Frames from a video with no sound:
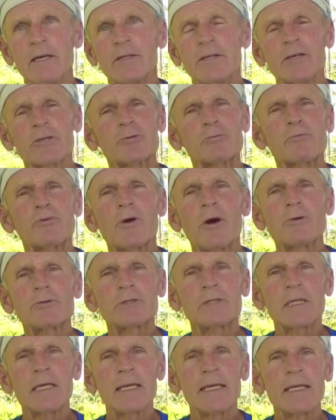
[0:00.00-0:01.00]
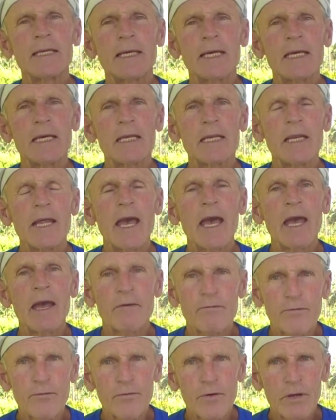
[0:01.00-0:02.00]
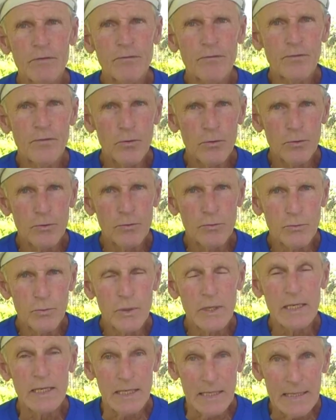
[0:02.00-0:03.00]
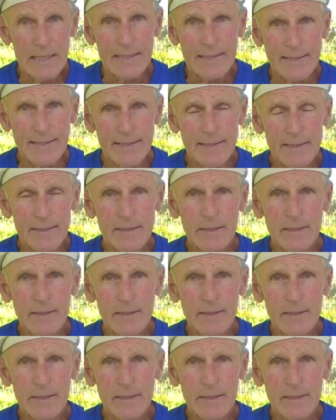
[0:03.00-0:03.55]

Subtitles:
There's protein in every food we eat.